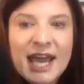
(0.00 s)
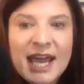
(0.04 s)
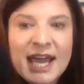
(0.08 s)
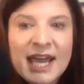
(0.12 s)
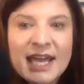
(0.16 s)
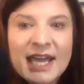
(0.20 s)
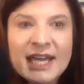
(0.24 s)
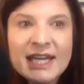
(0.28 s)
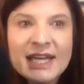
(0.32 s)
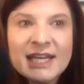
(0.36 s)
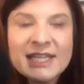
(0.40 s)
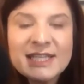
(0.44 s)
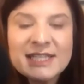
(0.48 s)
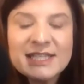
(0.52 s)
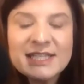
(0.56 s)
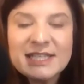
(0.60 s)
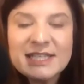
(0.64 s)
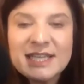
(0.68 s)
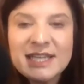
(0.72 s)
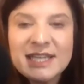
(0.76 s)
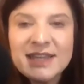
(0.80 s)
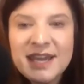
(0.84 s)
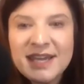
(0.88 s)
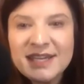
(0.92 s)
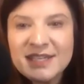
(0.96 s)
And
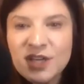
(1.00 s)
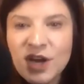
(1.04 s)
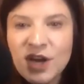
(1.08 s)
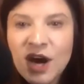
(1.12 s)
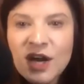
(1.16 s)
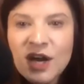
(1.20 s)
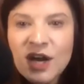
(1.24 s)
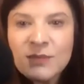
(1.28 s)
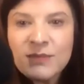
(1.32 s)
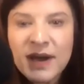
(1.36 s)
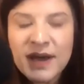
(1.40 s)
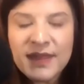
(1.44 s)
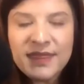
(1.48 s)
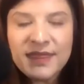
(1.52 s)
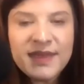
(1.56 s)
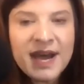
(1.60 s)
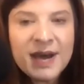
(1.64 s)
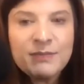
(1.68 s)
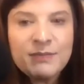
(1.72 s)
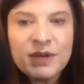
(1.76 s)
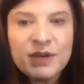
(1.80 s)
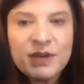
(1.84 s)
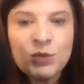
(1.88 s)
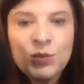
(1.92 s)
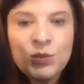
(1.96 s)
they talk about
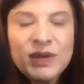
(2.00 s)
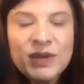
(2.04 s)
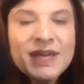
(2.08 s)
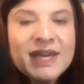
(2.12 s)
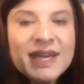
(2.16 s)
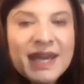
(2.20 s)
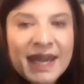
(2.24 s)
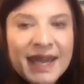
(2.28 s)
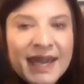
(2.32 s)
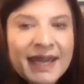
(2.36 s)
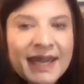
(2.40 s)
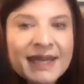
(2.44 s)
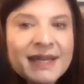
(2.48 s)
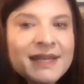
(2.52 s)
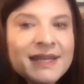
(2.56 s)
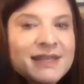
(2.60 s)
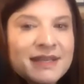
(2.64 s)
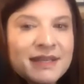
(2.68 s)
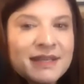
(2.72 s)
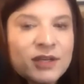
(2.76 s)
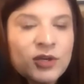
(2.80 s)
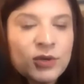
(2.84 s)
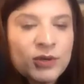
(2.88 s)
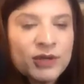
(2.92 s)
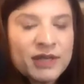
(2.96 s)
that, but we can't
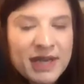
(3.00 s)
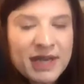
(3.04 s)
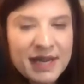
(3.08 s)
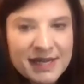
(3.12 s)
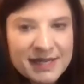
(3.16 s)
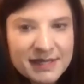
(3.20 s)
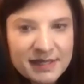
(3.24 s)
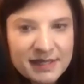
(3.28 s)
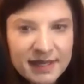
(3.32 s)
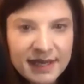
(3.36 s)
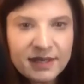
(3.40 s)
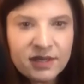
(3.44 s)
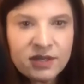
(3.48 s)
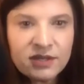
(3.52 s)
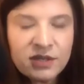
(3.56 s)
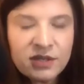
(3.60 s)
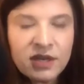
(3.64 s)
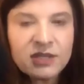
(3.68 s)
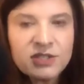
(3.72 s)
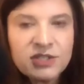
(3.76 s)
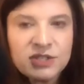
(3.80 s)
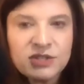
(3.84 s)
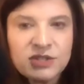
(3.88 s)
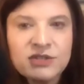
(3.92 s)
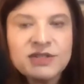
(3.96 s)
create
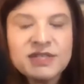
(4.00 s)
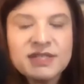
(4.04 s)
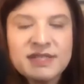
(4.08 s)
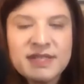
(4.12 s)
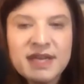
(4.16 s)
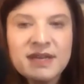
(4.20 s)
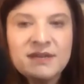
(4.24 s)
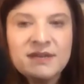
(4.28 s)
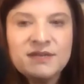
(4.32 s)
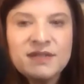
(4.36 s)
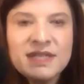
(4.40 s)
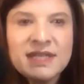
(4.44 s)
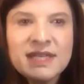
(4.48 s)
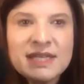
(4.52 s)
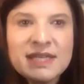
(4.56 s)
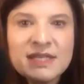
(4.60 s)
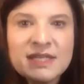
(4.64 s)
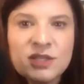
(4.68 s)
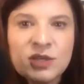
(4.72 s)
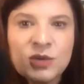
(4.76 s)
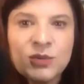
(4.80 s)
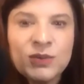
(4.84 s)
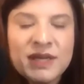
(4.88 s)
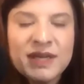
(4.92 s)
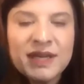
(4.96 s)
psychological safety
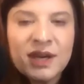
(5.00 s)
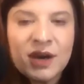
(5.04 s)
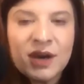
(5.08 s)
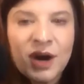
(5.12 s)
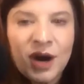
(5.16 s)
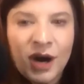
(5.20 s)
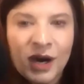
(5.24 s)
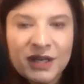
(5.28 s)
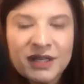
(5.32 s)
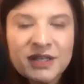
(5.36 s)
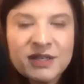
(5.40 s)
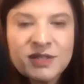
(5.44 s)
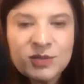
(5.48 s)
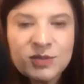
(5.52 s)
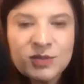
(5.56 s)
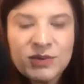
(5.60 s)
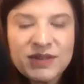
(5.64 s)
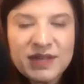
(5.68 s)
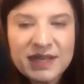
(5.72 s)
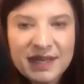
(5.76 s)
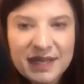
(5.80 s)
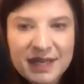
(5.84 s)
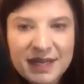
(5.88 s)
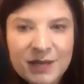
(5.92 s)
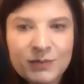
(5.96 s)
until we get honest with
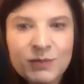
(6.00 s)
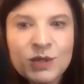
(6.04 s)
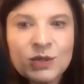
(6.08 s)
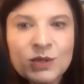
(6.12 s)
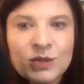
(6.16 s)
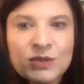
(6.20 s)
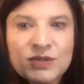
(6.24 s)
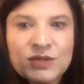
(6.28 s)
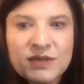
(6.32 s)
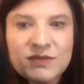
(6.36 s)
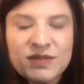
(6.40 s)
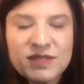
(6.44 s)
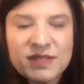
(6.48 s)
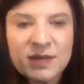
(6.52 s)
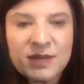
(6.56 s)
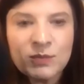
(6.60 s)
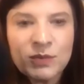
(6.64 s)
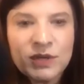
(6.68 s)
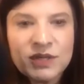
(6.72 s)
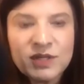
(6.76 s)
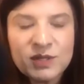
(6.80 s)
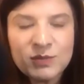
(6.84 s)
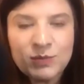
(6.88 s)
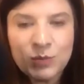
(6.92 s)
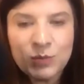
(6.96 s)
the chemicals of
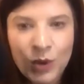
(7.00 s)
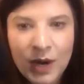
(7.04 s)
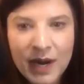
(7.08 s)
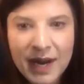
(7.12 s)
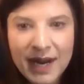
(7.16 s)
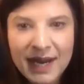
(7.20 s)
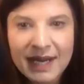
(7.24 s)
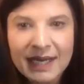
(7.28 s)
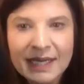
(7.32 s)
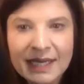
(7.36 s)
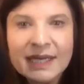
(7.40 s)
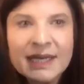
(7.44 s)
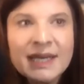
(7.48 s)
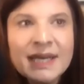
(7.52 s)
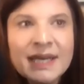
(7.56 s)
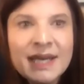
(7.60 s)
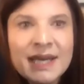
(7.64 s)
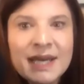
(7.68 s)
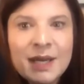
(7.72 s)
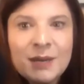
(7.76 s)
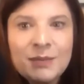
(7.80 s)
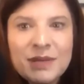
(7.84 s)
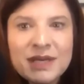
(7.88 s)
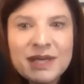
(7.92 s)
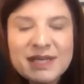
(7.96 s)
someone's brain,
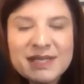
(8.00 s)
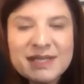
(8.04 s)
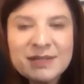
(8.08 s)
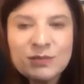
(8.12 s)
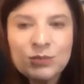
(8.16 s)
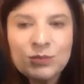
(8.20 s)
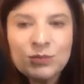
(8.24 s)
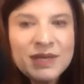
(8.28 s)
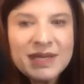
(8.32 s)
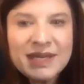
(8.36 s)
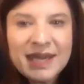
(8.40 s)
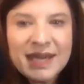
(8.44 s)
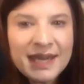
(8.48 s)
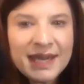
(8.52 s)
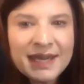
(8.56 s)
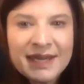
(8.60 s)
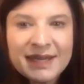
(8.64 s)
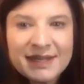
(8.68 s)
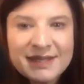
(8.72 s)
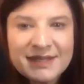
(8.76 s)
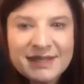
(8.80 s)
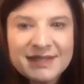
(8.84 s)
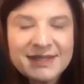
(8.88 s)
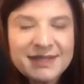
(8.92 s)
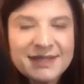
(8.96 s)
because we
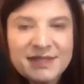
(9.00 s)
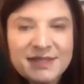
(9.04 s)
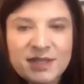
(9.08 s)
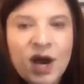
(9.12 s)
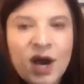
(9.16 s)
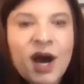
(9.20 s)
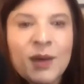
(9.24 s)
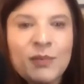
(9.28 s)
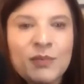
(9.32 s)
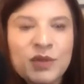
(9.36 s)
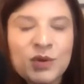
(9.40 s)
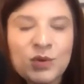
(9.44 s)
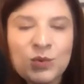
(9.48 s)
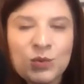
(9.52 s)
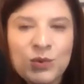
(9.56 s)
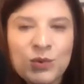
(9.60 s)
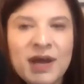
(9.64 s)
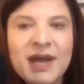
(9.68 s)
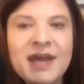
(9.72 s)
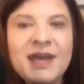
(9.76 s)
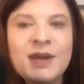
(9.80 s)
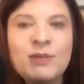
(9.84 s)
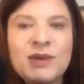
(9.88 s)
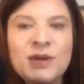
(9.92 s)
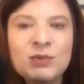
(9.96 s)
can't stop the
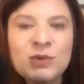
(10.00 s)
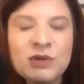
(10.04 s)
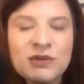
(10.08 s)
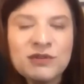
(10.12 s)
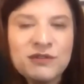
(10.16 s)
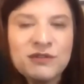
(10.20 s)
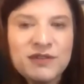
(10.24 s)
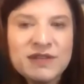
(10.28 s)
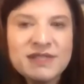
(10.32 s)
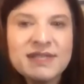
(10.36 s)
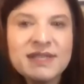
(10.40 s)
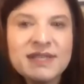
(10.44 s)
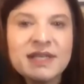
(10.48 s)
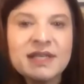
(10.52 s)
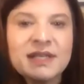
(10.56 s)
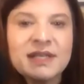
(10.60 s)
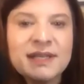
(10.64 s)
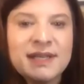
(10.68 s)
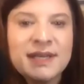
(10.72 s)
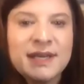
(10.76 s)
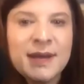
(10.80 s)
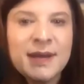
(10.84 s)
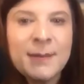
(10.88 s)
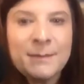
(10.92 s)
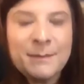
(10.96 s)
way we were
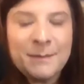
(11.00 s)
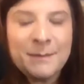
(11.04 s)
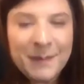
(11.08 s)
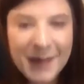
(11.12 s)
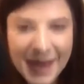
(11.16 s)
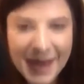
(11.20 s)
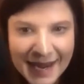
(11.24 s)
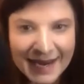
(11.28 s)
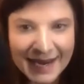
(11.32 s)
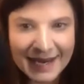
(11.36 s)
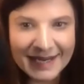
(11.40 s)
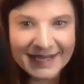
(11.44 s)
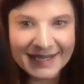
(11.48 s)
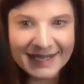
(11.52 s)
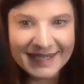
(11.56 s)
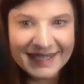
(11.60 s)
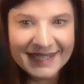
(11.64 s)
physically made.